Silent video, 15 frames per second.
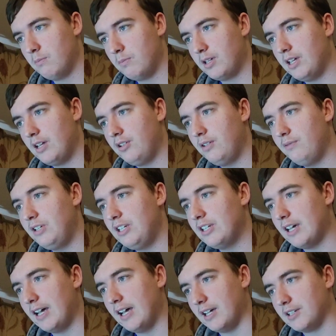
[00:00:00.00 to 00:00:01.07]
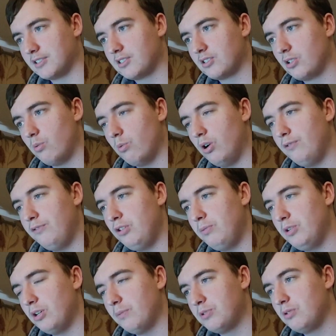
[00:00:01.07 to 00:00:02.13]
Miguel Navida asks, what have you
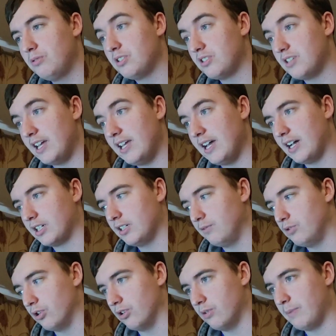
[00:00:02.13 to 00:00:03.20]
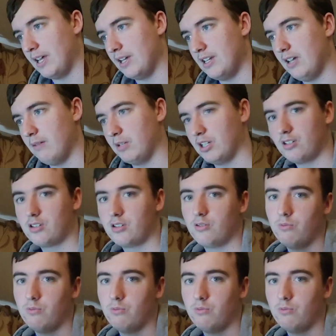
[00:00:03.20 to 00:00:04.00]
been up to stay active during the pandemic?